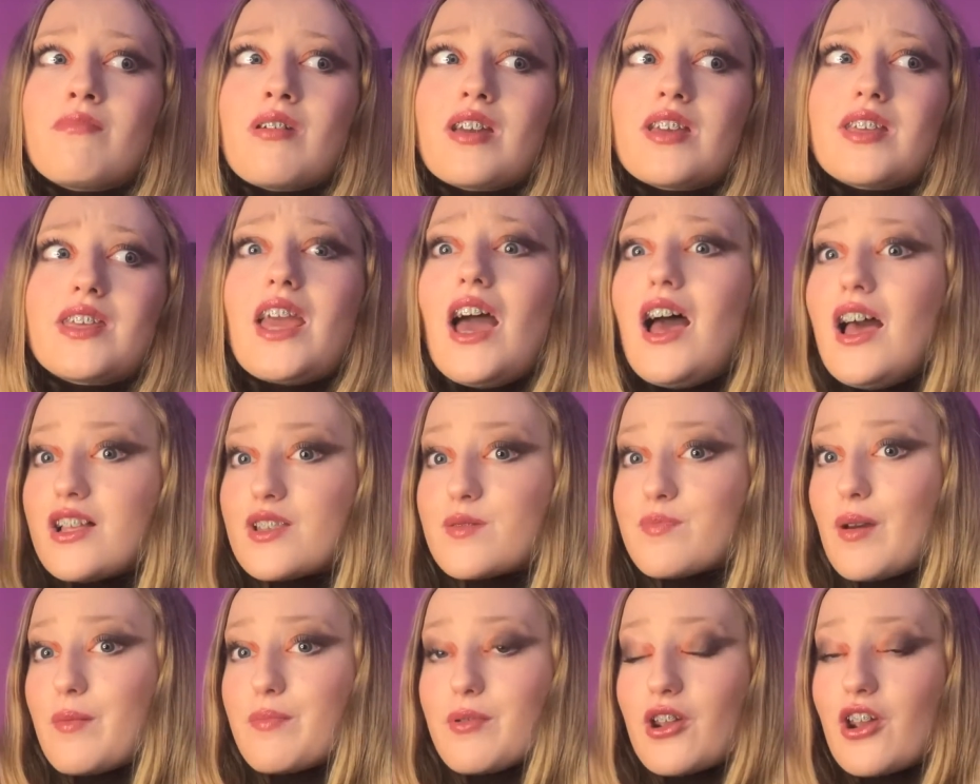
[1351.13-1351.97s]
yeah, it's
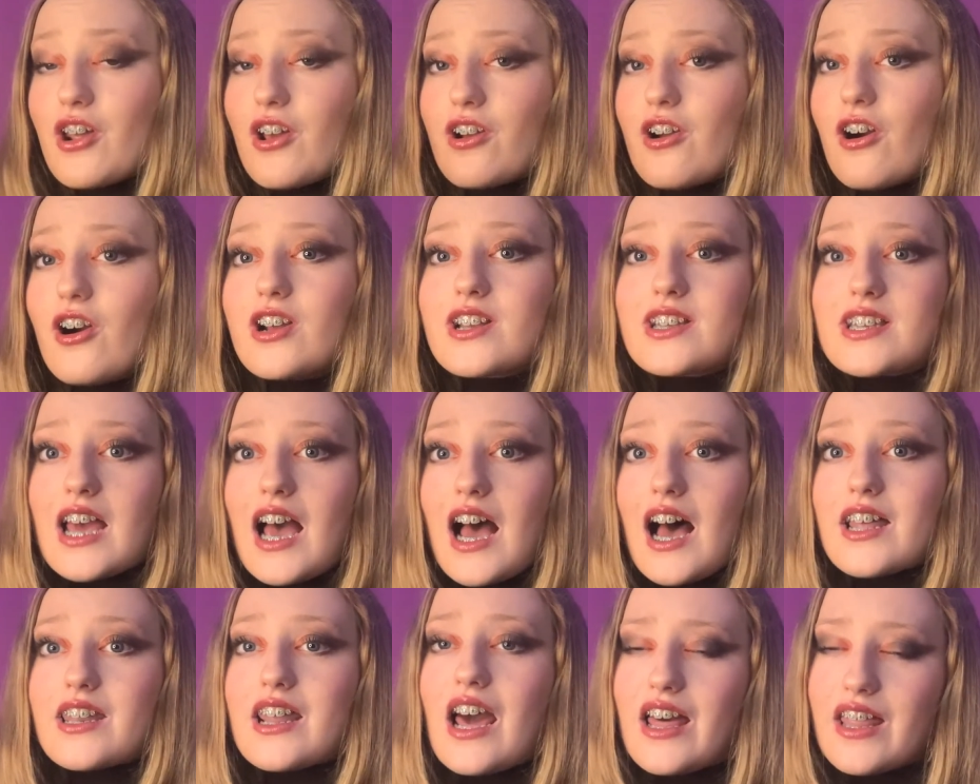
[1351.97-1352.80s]
my beauty account,
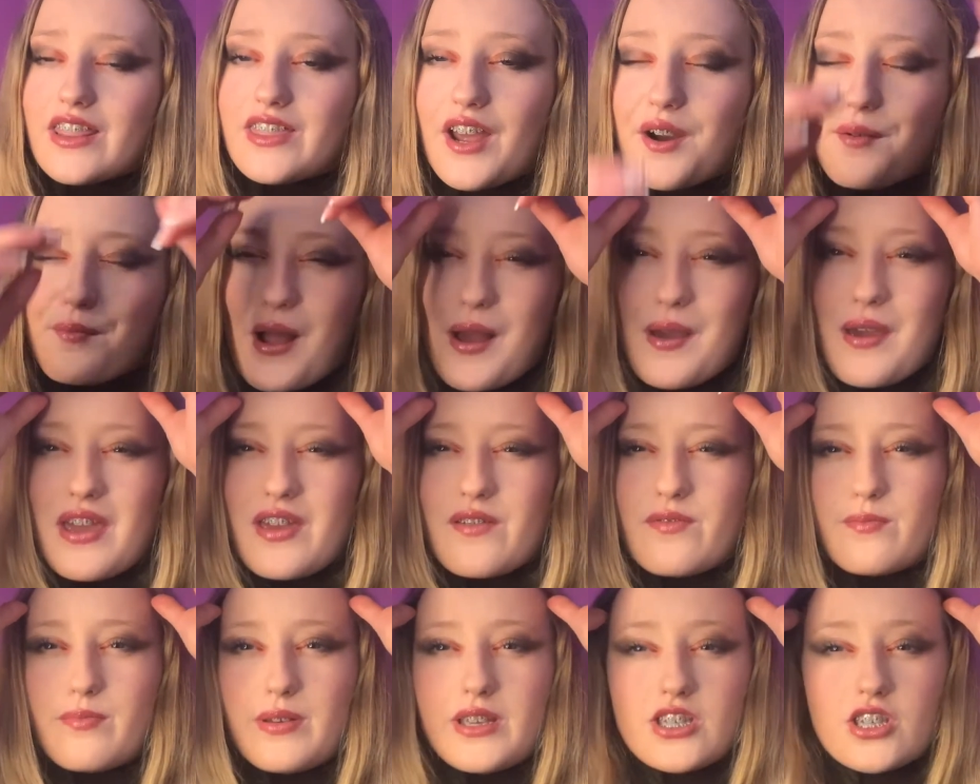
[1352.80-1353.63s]
and there might
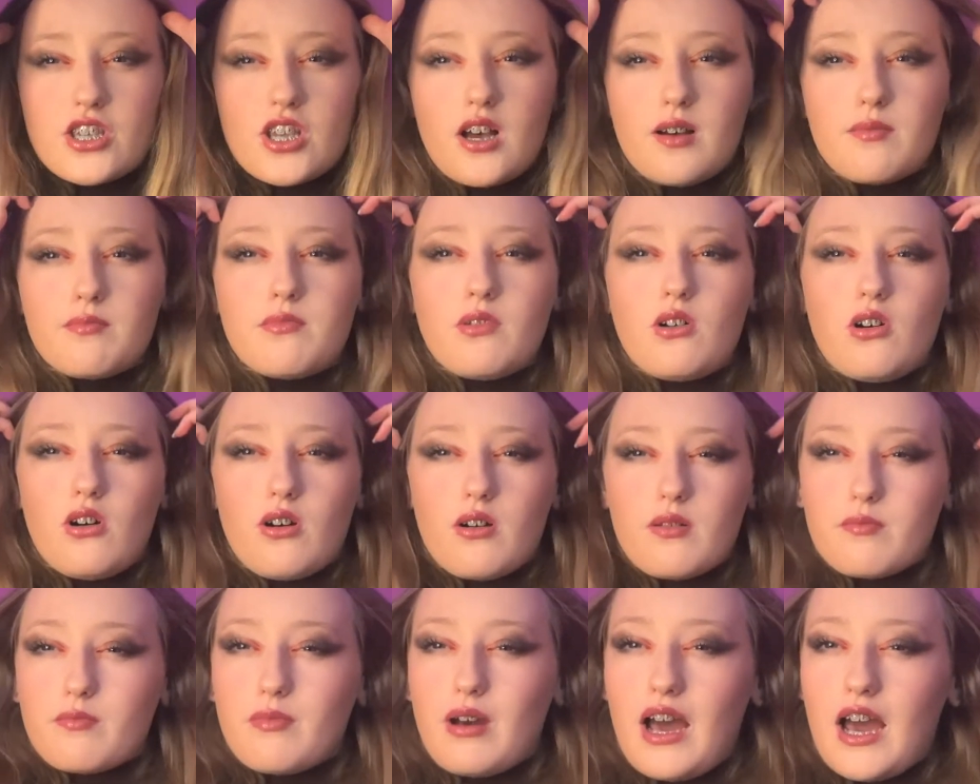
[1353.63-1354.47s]
even be some
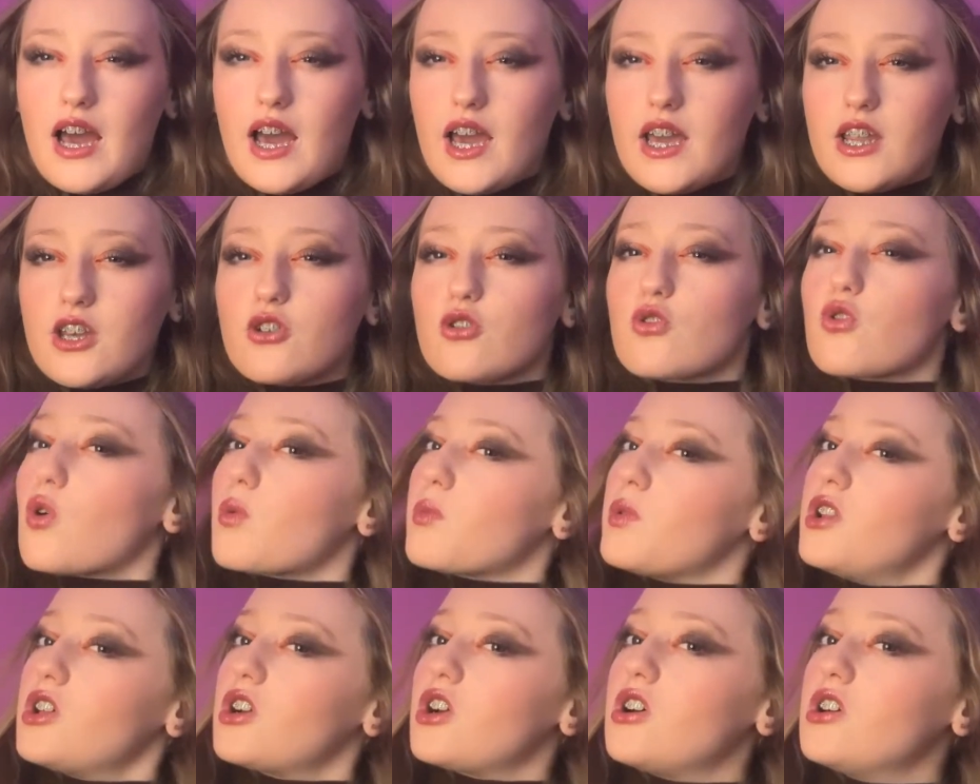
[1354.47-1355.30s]
on my
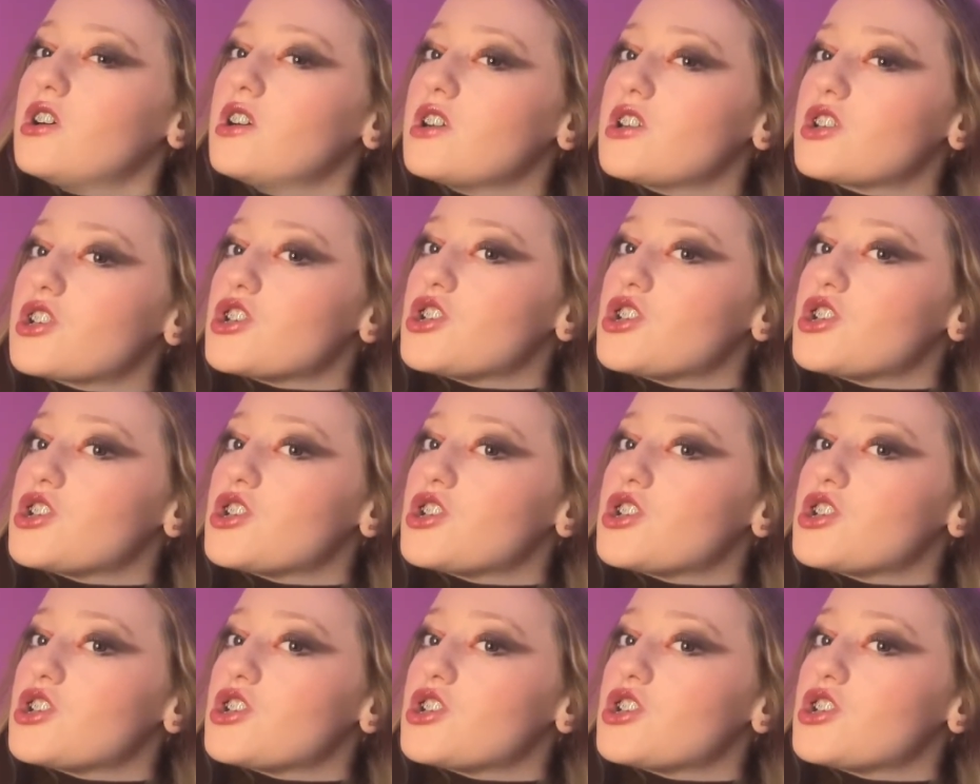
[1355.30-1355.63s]
normal account,